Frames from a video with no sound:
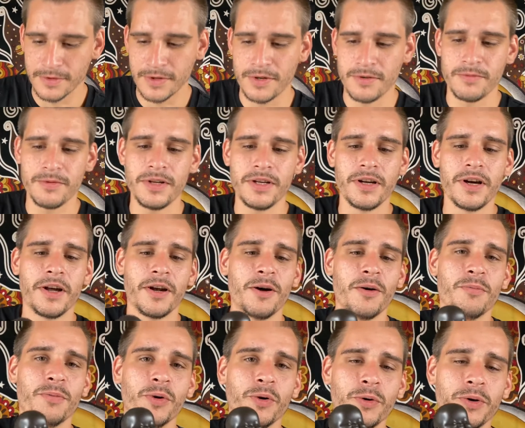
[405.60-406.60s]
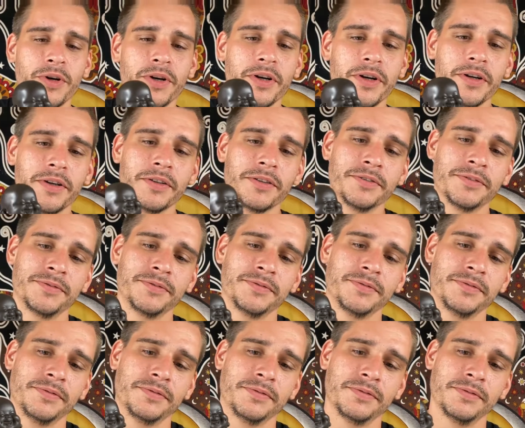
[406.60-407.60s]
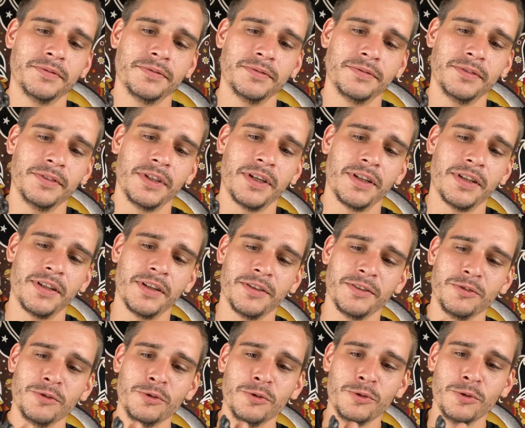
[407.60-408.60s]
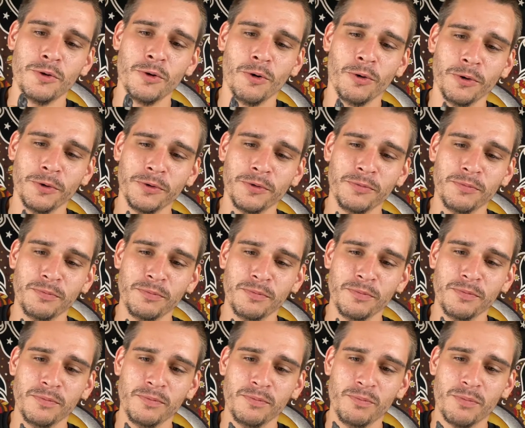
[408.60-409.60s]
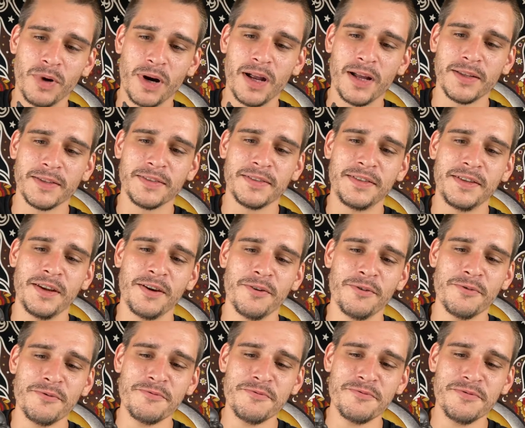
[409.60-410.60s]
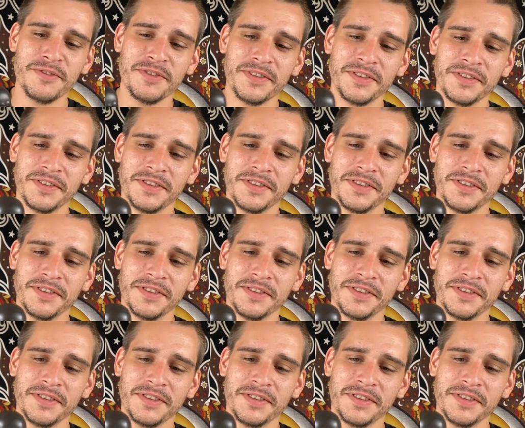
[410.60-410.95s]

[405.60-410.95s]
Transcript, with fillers: we got a Buddha. We got the gold bronze tone